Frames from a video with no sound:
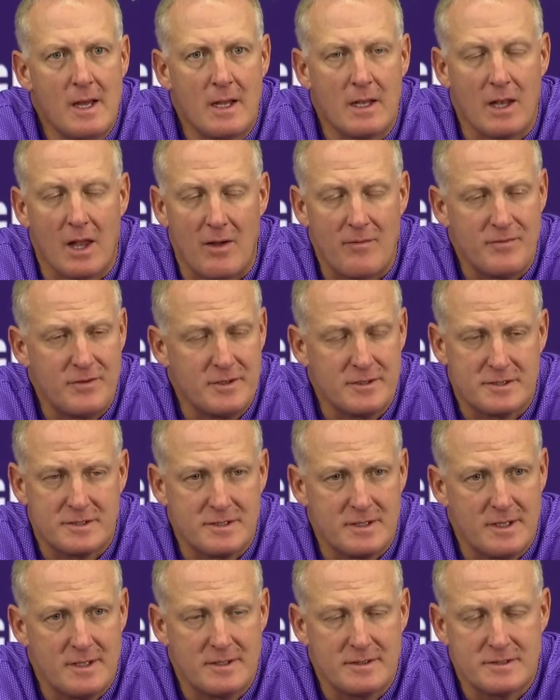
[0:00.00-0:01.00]
Loved his
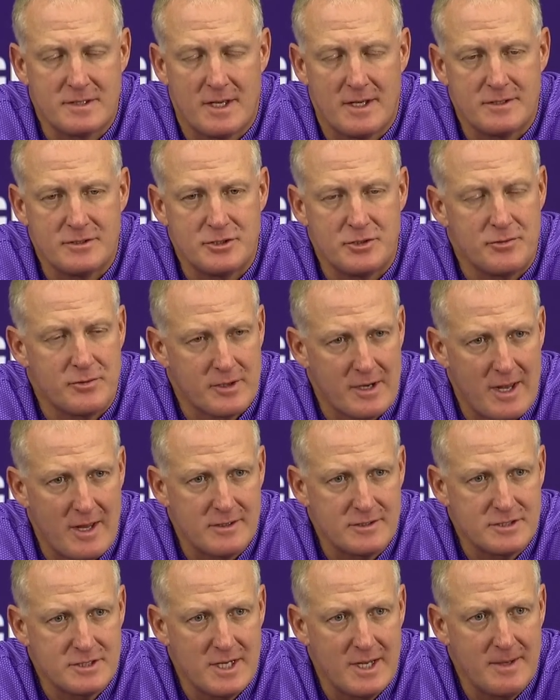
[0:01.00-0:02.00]
his uh, junior
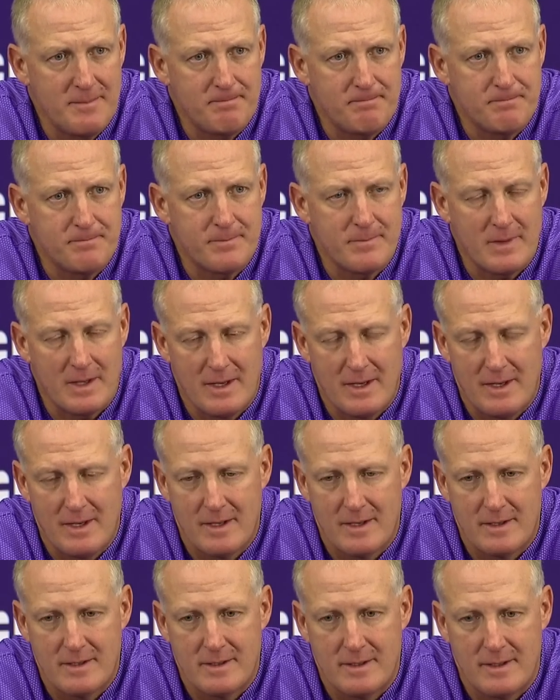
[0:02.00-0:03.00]
college tape
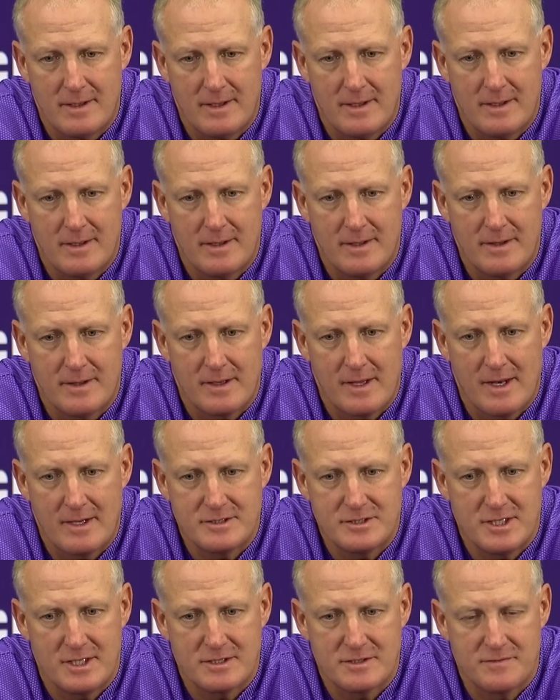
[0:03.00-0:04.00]
and uh, got a
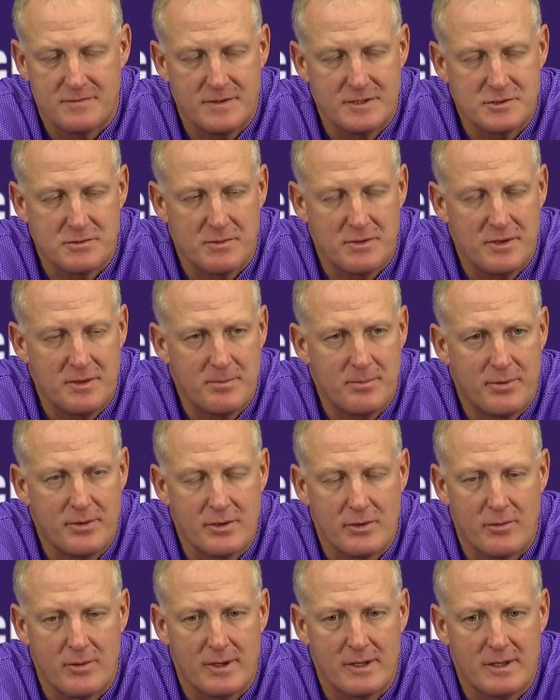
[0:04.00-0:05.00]
chance to visit with him
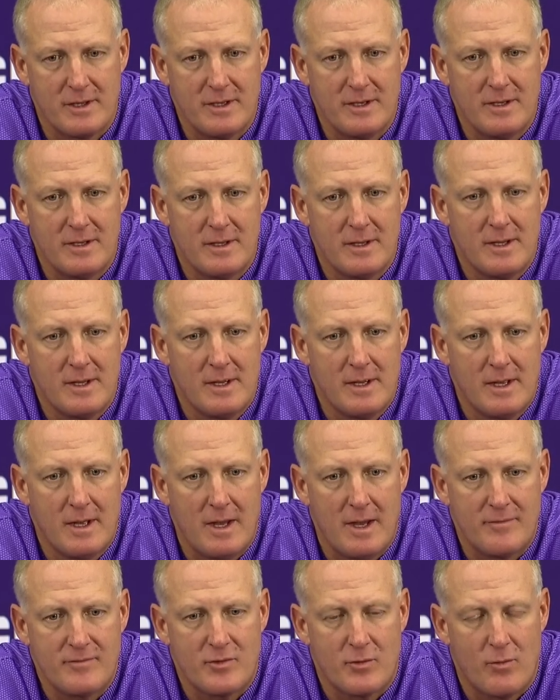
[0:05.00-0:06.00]
pretty quickly
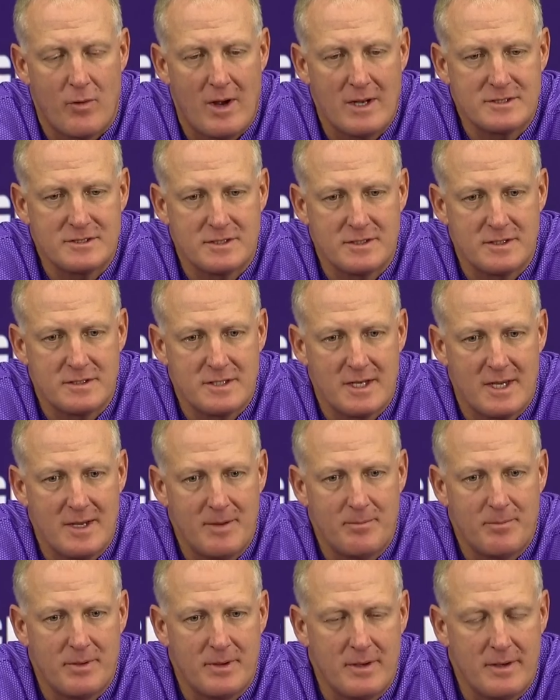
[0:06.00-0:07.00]
uh, after watching the
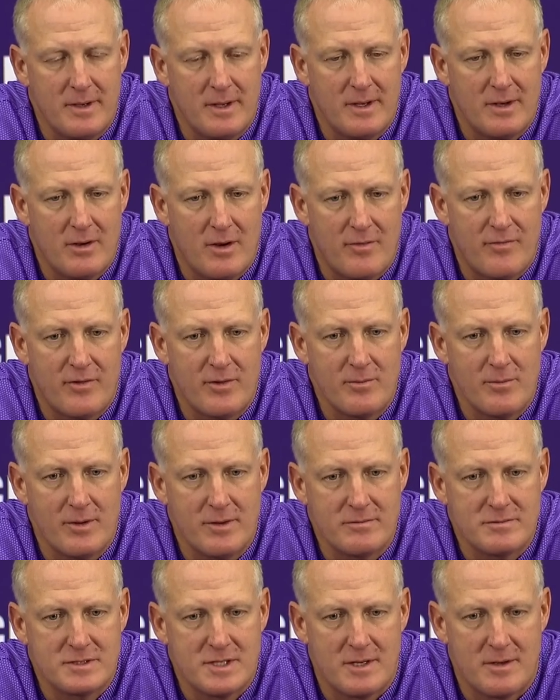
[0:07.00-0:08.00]
tape and, and offered him when
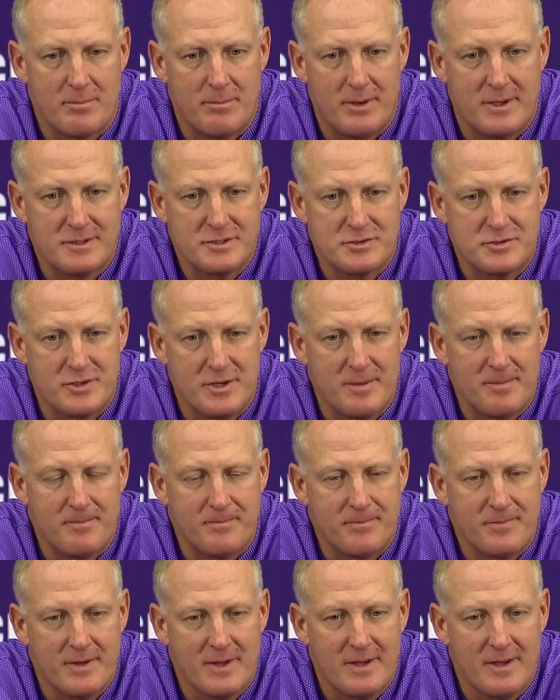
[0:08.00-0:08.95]
he was on a bus trip.